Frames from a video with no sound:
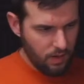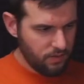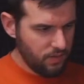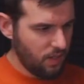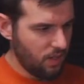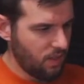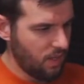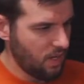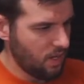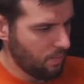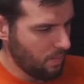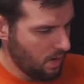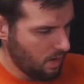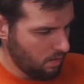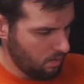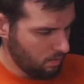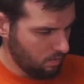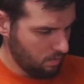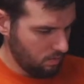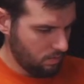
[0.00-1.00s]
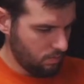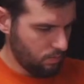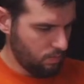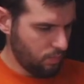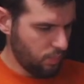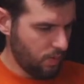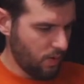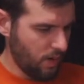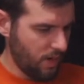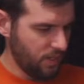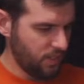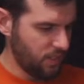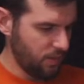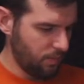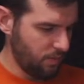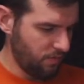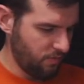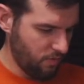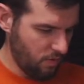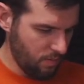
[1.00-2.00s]
to think about price to
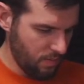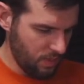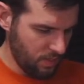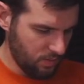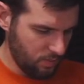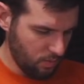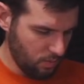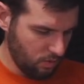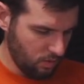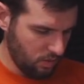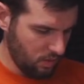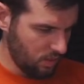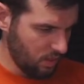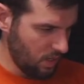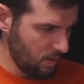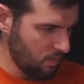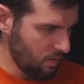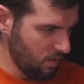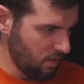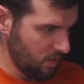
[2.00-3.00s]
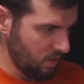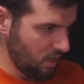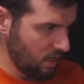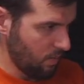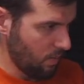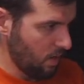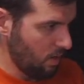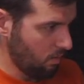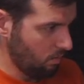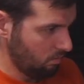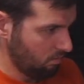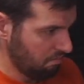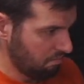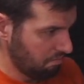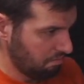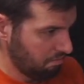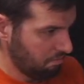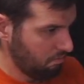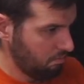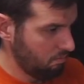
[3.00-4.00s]
performance most of the time. You just think about
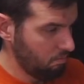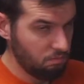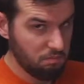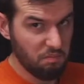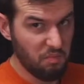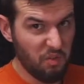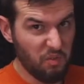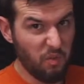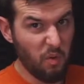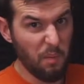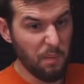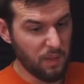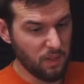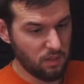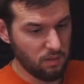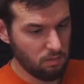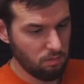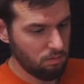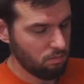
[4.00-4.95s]
performance.